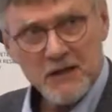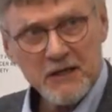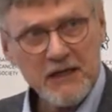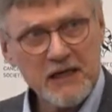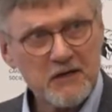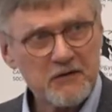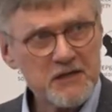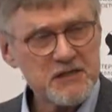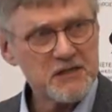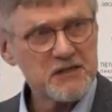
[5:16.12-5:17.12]

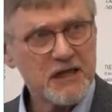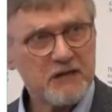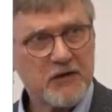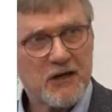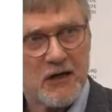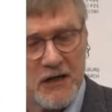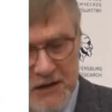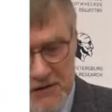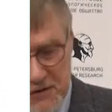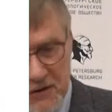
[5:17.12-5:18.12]
decrease in cervical
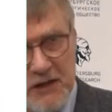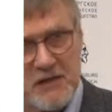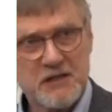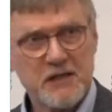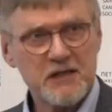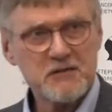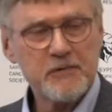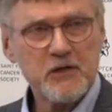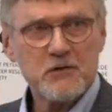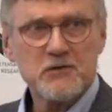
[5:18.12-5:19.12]
cancer incidence
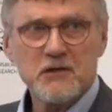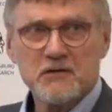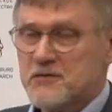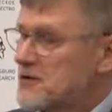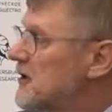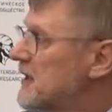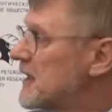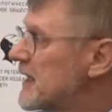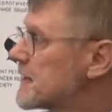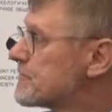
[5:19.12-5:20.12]
because of
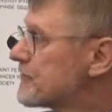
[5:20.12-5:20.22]
screening.